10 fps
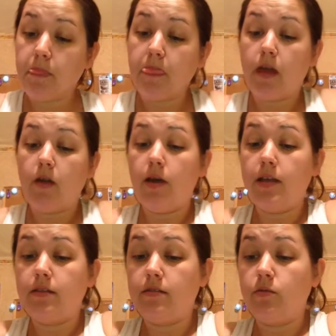Now, I
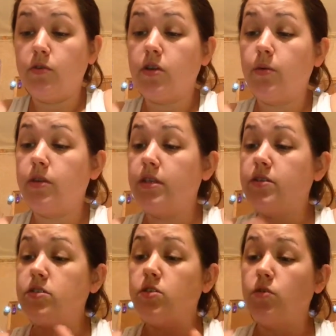start with
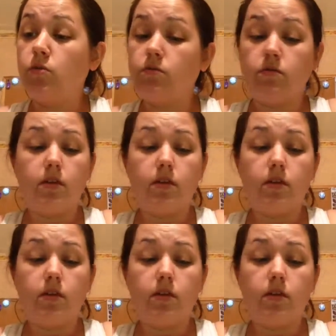these two.